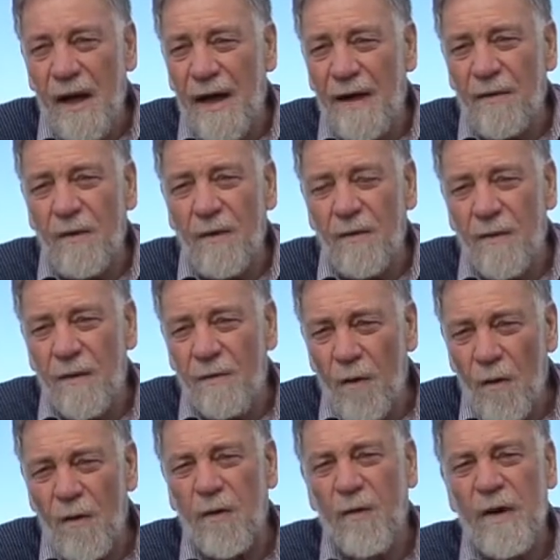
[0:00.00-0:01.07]
And the
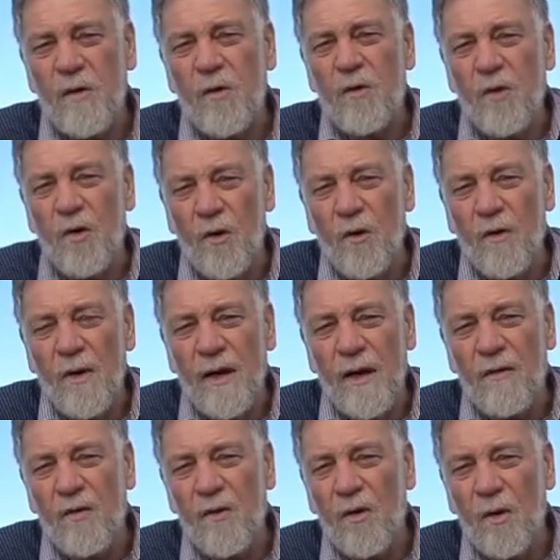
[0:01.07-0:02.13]
first thing you do
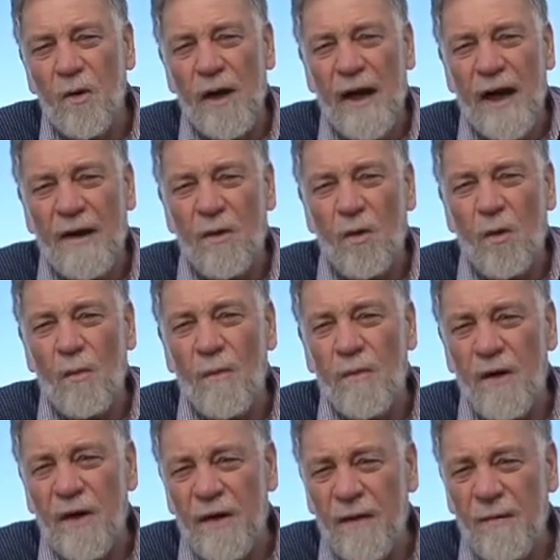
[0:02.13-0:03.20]
is you look at
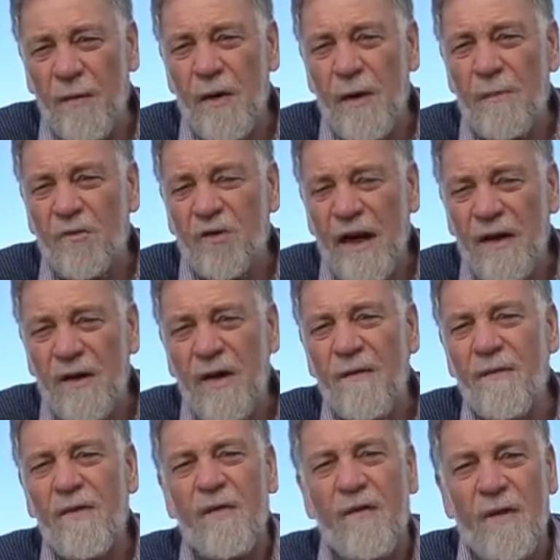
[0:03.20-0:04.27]
the different
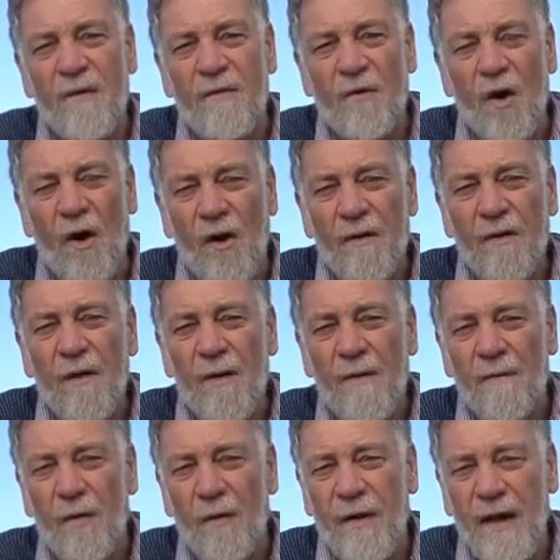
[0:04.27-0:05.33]
objectives that you've got
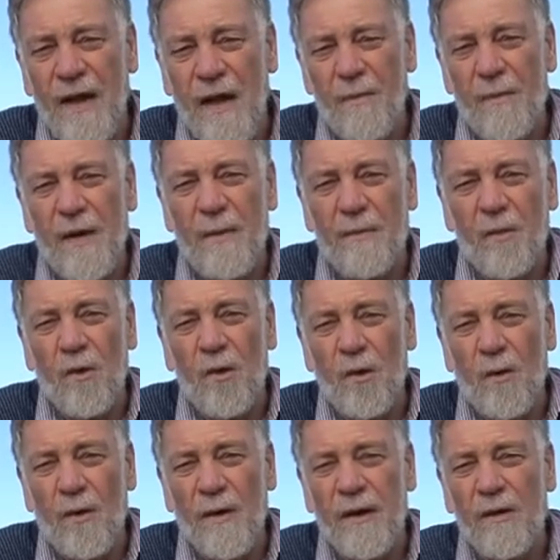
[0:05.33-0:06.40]
for the young people
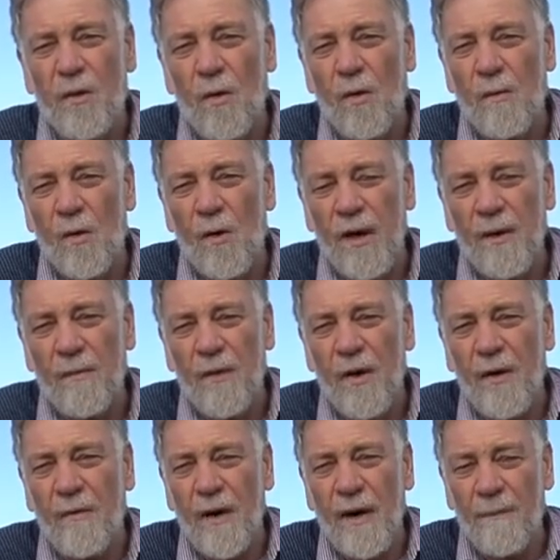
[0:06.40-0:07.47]
who are in your boarding
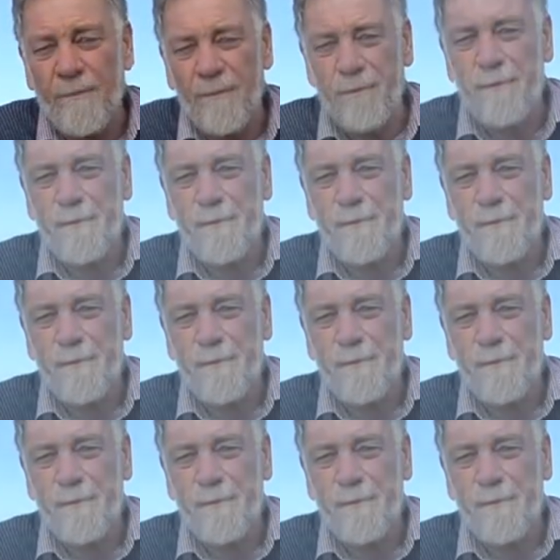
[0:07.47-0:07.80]
program.